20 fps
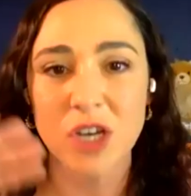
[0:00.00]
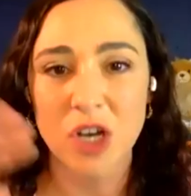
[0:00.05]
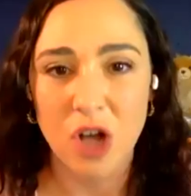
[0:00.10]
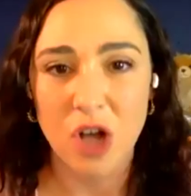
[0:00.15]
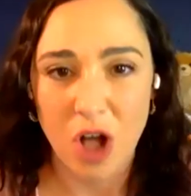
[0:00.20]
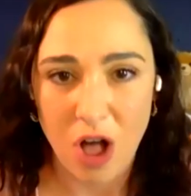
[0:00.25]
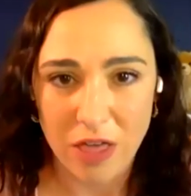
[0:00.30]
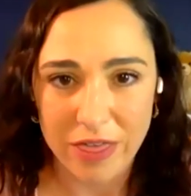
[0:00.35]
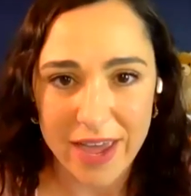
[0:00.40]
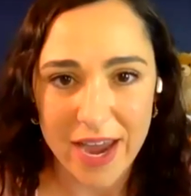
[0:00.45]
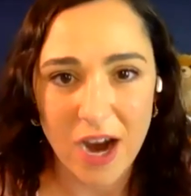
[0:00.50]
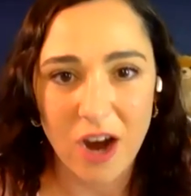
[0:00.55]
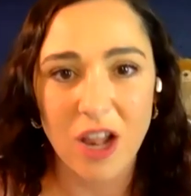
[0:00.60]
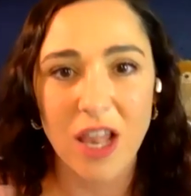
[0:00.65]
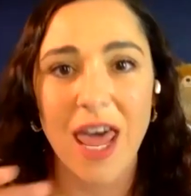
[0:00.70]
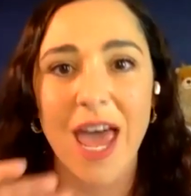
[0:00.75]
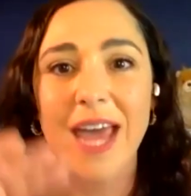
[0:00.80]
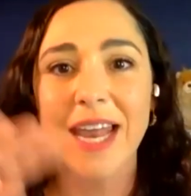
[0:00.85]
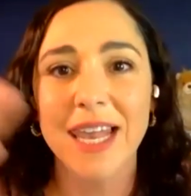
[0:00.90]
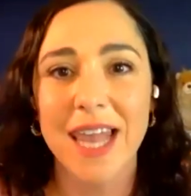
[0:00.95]
to call the
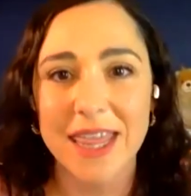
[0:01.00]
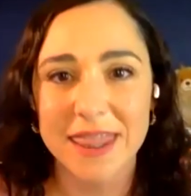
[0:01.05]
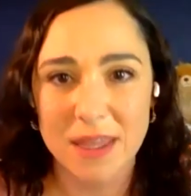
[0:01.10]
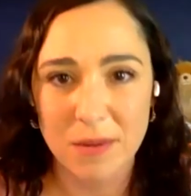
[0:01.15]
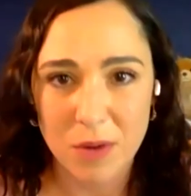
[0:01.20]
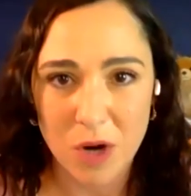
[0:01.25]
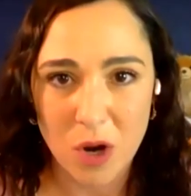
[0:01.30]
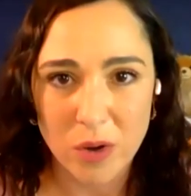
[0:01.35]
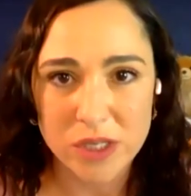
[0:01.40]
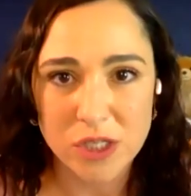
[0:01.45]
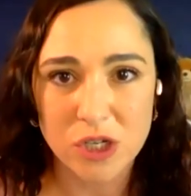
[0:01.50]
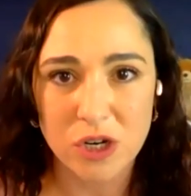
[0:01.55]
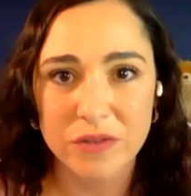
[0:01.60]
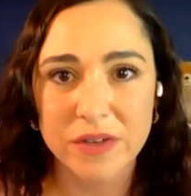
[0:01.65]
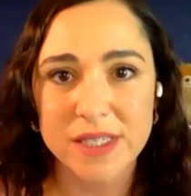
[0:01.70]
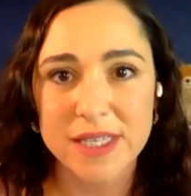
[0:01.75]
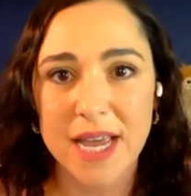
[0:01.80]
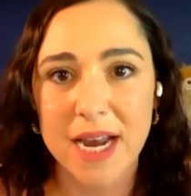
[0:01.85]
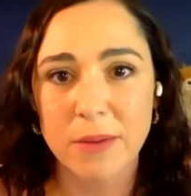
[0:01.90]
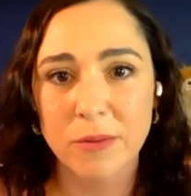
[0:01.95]
airline, let them know a
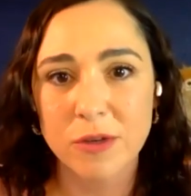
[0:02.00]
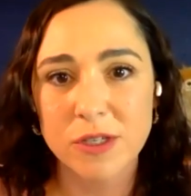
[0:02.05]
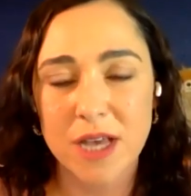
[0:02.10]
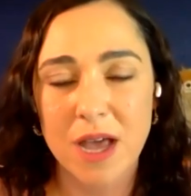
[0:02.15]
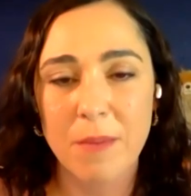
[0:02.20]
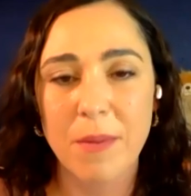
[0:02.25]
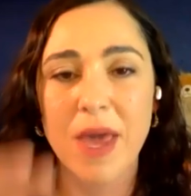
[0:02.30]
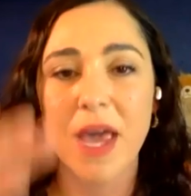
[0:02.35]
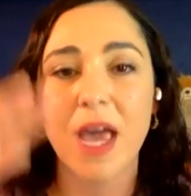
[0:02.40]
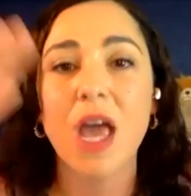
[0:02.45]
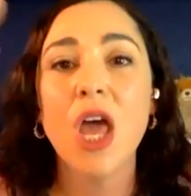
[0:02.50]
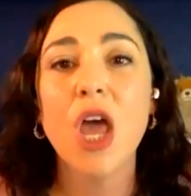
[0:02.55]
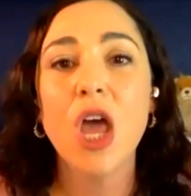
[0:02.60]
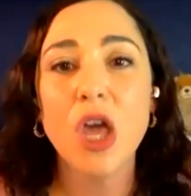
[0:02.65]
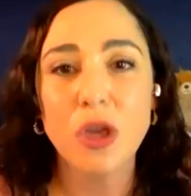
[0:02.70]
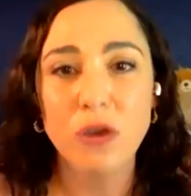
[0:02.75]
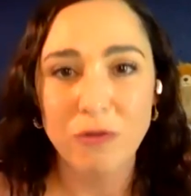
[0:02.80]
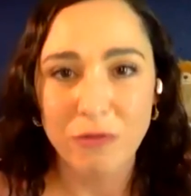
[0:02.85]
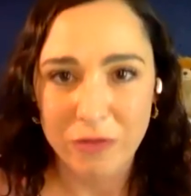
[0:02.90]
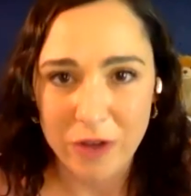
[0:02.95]
service animal's coming.
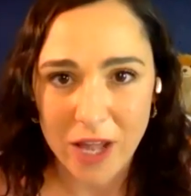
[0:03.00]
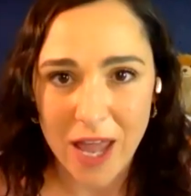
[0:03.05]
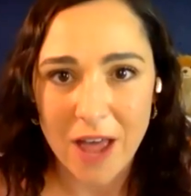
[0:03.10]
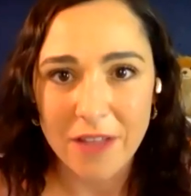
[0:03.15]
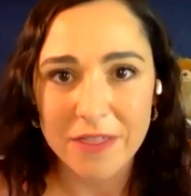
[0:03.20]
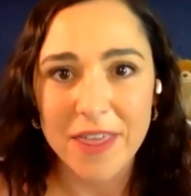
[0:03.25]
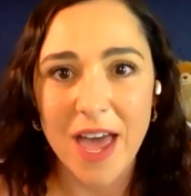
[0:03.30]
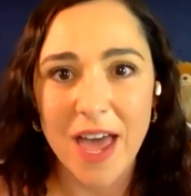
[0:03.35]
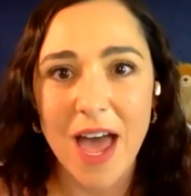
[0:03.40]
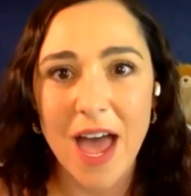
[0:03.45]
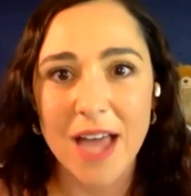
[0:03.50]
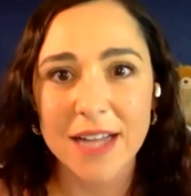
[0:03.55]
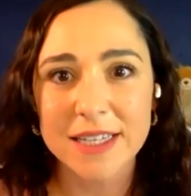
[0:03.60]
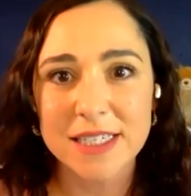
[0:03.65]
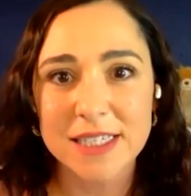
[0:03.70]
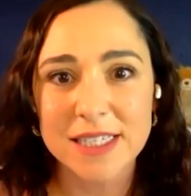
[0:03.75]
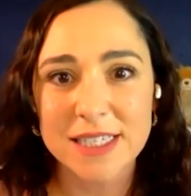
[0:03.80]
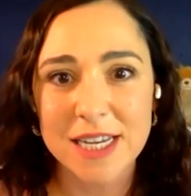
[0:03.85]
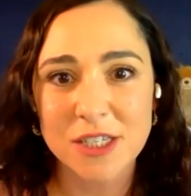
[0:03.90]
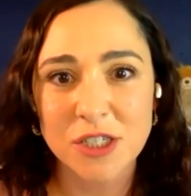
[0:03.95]
You fill out the
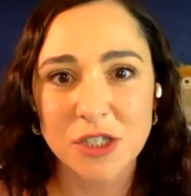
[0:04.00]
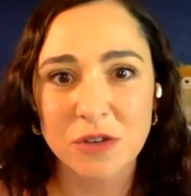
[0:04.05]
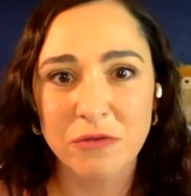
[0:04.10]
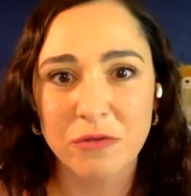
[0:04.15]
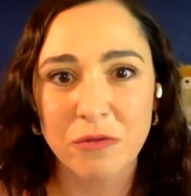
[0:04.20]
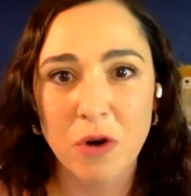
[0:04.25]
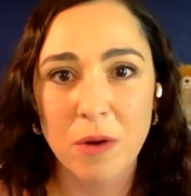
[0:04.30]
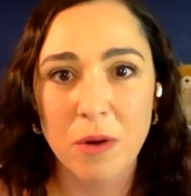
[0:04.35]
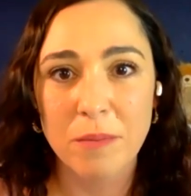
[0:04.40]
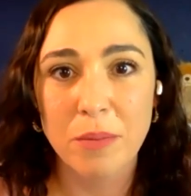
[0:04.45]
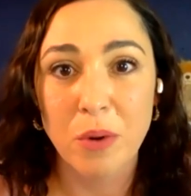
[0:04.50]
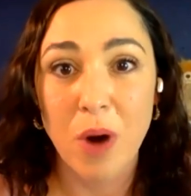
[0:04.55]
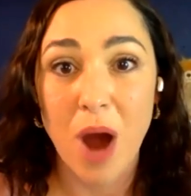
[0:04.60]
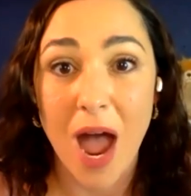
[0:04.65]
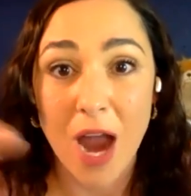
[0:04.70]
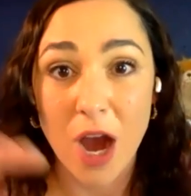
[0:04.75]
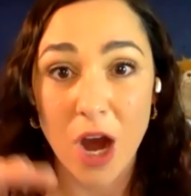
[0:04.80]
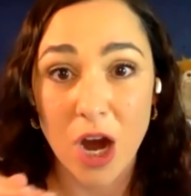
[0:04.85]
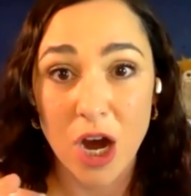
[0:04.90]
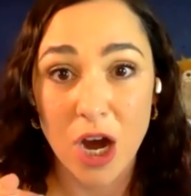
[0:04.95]
attestation form don't have to
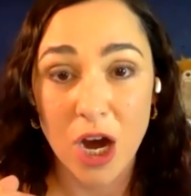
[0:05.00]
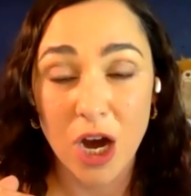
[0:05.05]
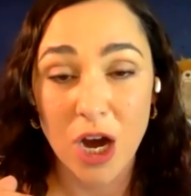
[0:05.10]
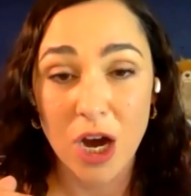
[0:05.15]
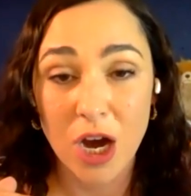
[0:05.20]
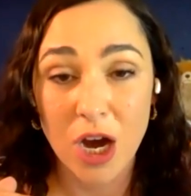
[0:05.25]
prior. Call them. You